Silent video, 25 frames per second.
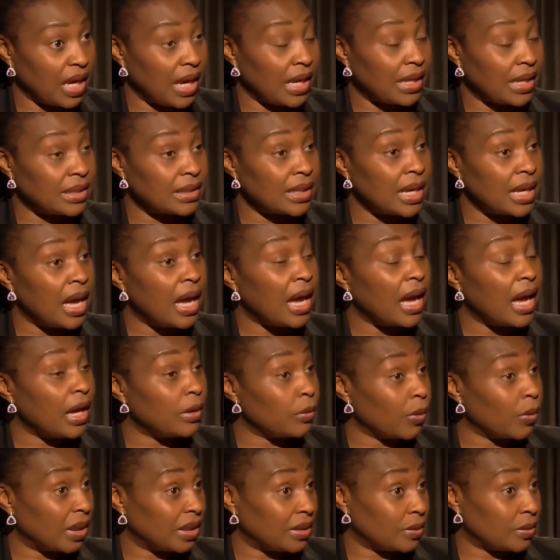for days.
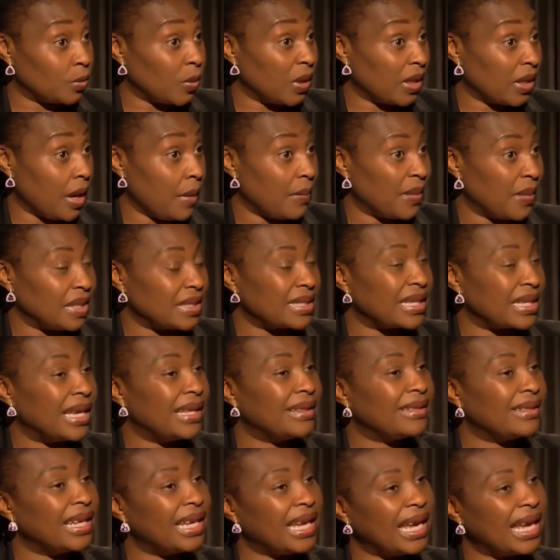And what
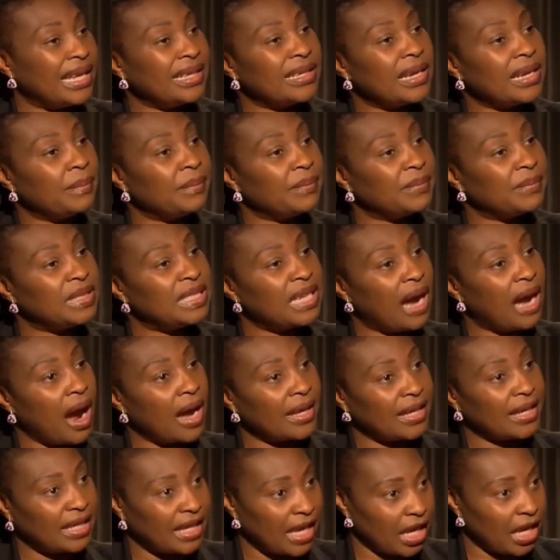happens? They end up
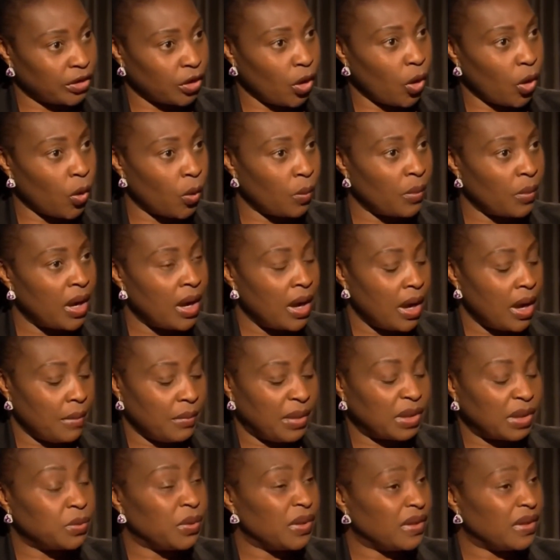dying at home.
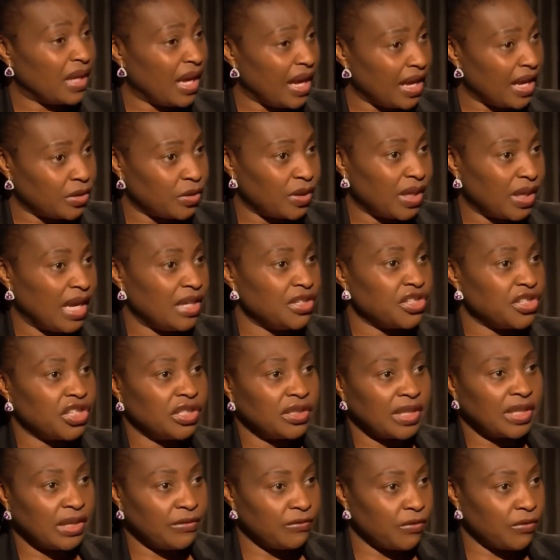But with the
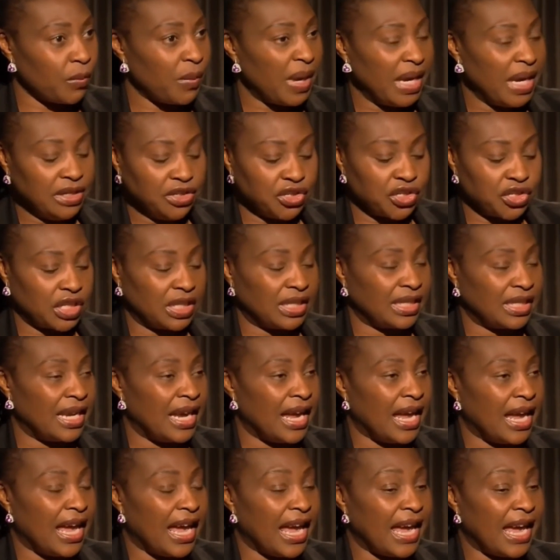education, the
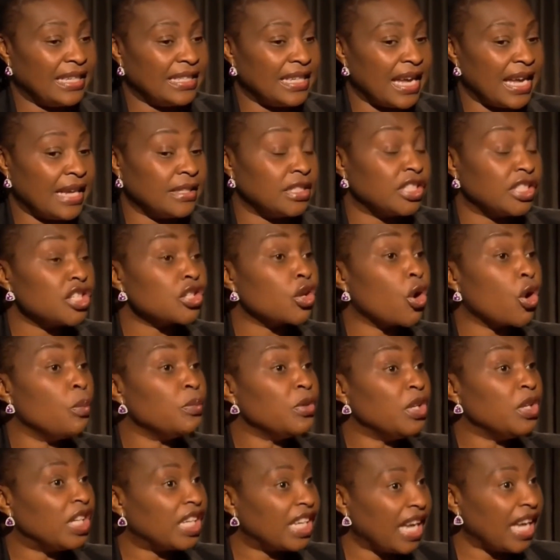information, and just
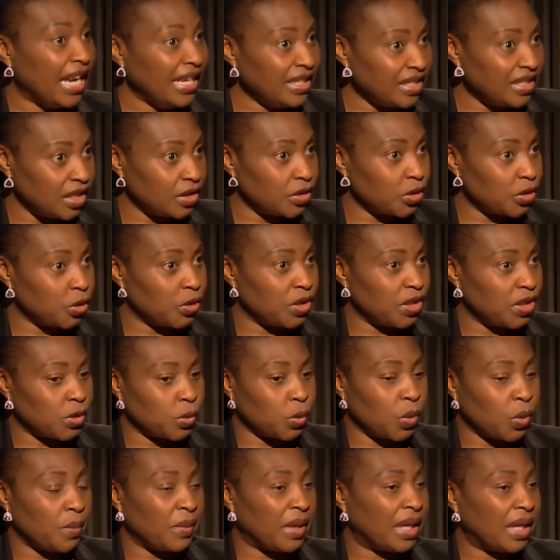communicating to
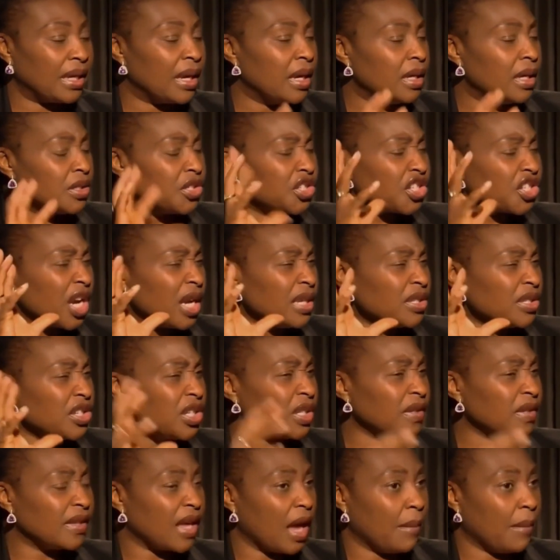these women,
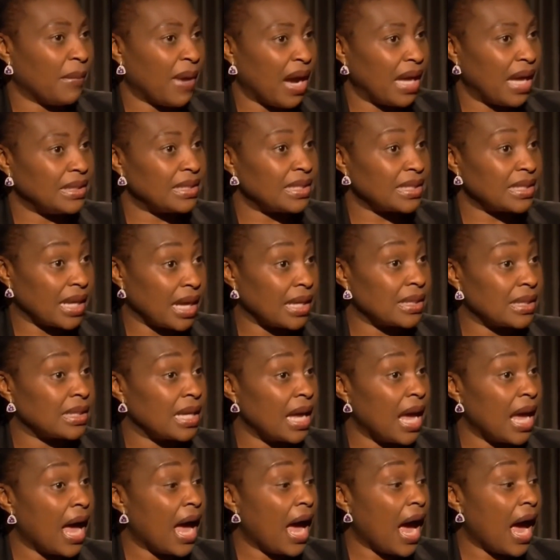changing their
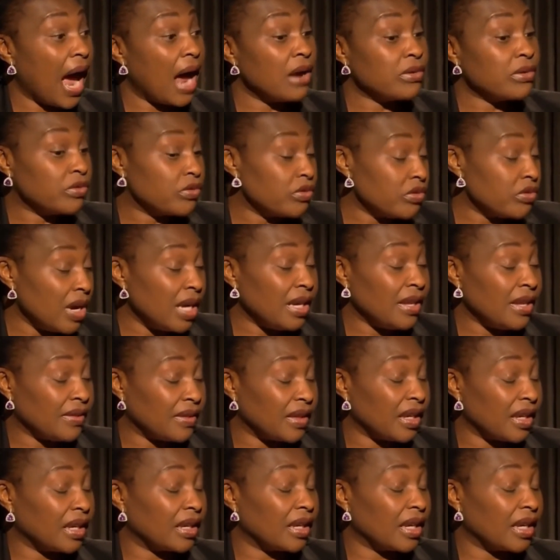mindsets, I
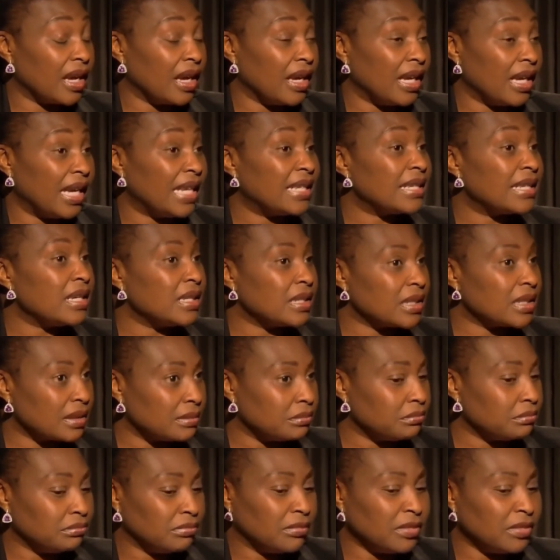really think it
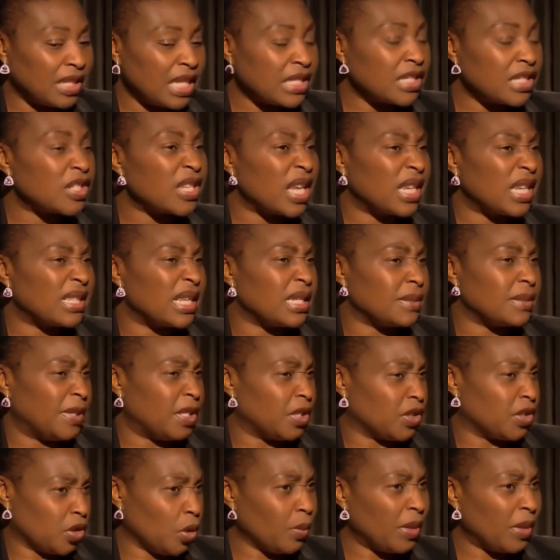has,
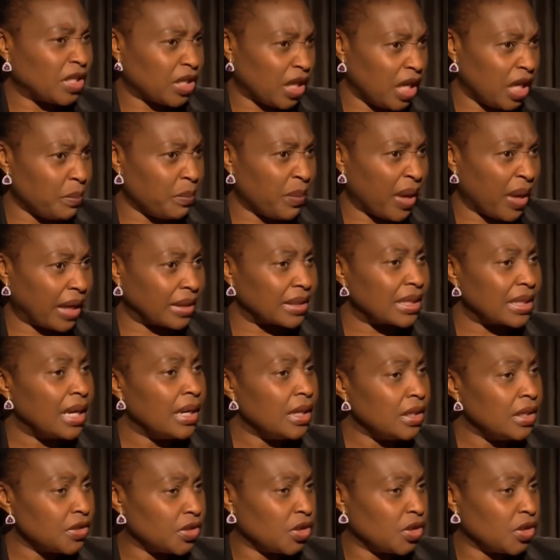there's been so much impact,